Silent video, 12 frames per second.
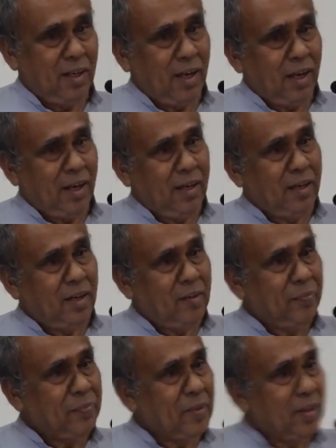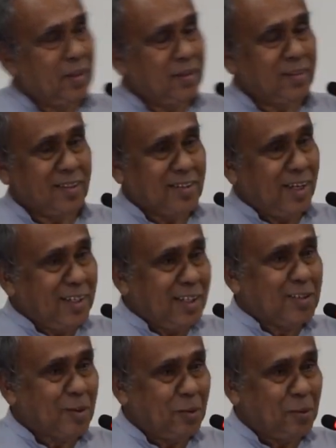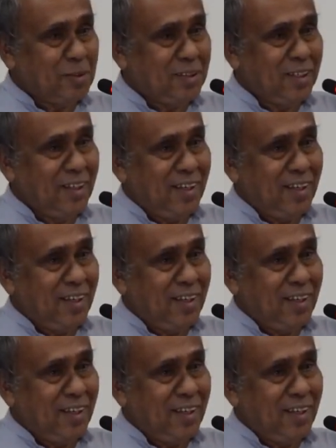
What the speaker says: And the slit is closed.